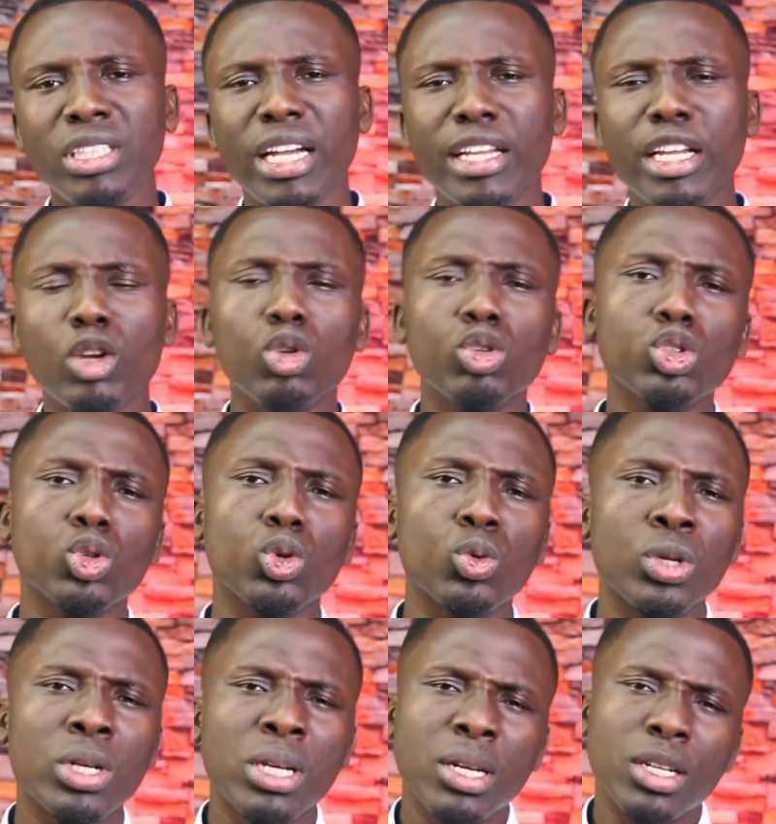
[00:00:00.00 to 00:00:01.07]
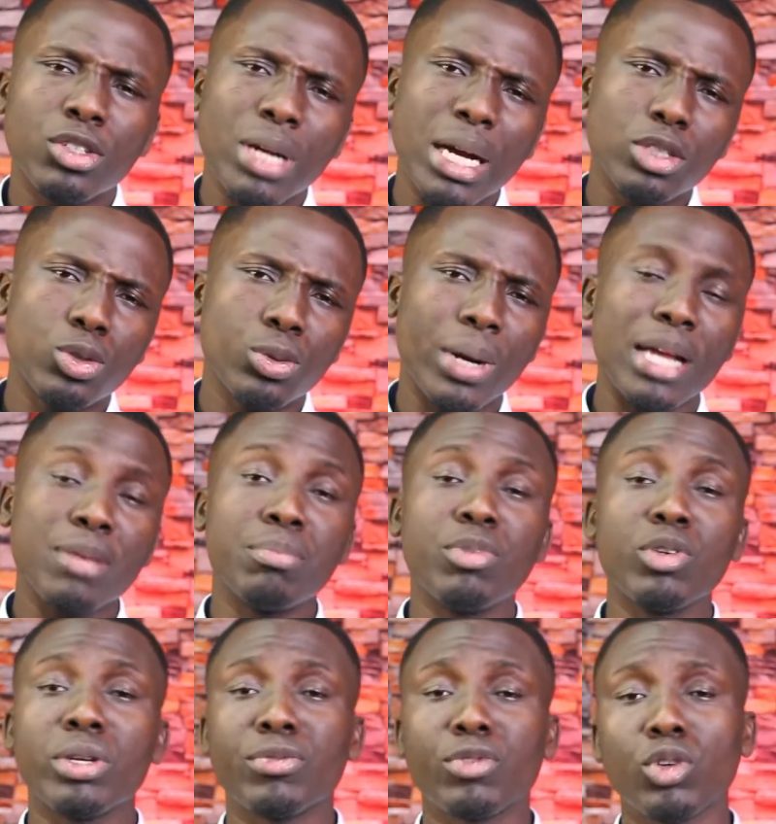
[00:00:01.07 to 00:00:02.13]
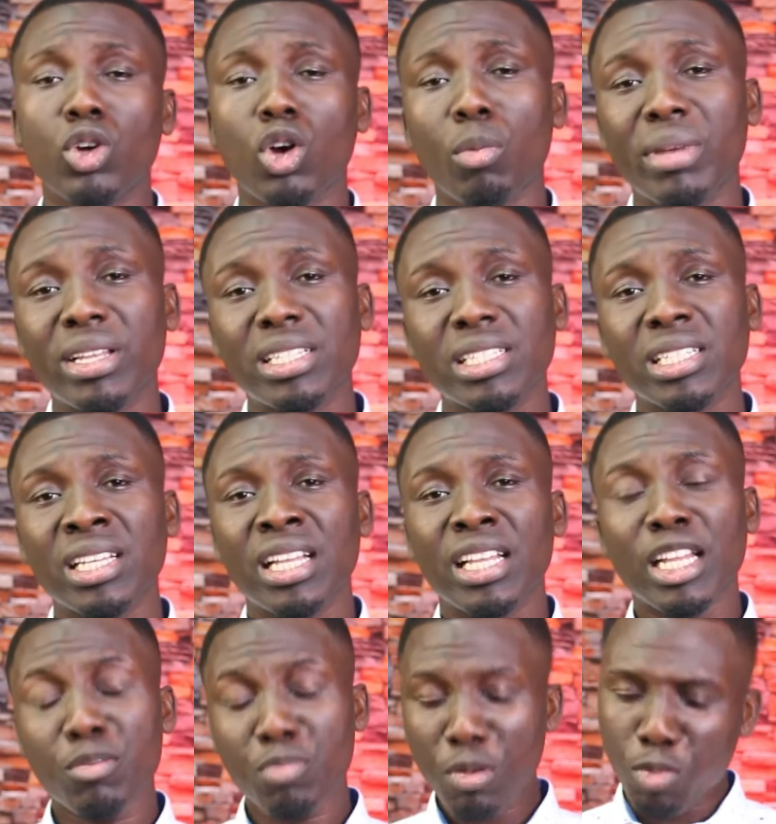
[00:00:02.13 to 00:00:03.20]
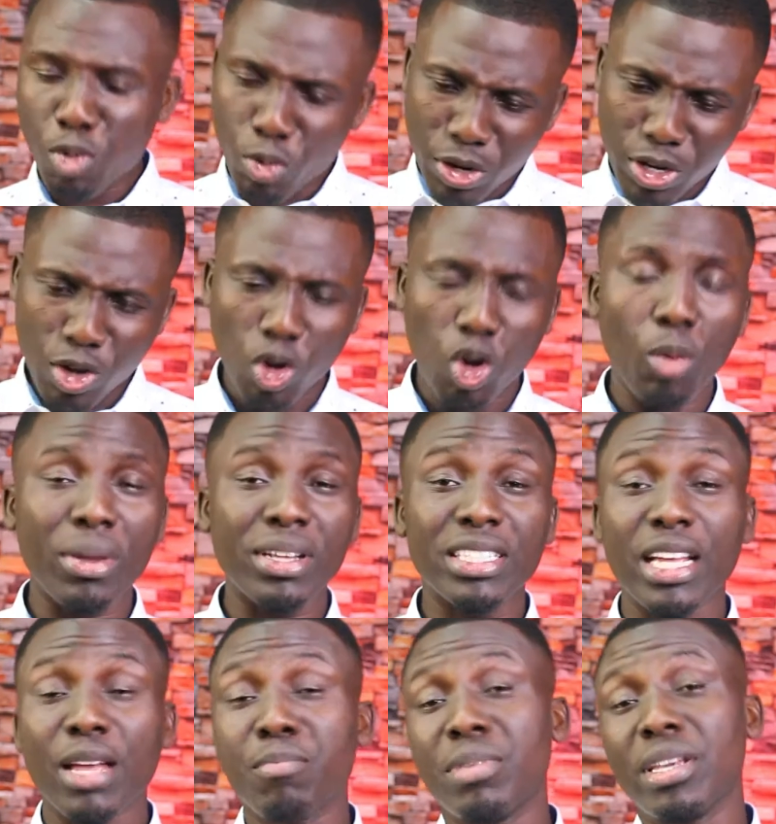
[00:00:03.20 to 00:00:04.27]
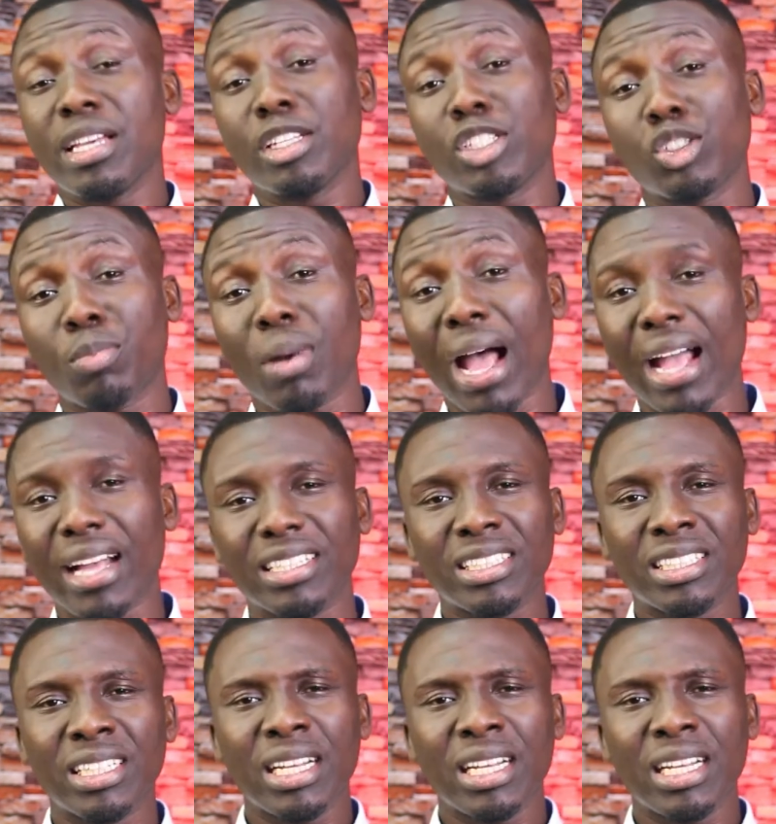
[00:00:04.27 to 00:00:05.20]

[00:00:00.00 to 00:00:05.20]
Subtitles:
and then also try to write beautiful comments. Let people read your comment and be inspired.